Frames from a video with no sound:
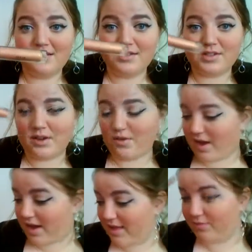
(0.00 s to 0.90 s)
So
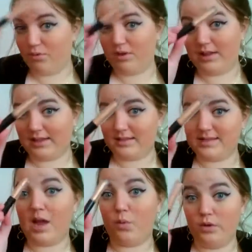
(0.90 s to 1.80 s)
I really like
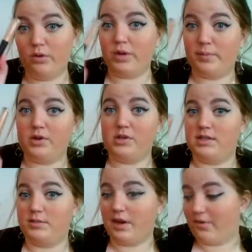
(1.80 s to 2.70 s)
this. I will repurchase
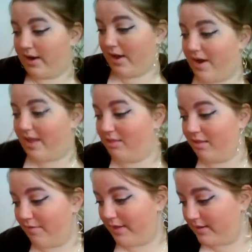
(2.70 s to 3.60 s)
this when I run out. I
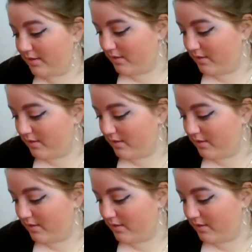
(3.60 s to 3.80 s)
love it.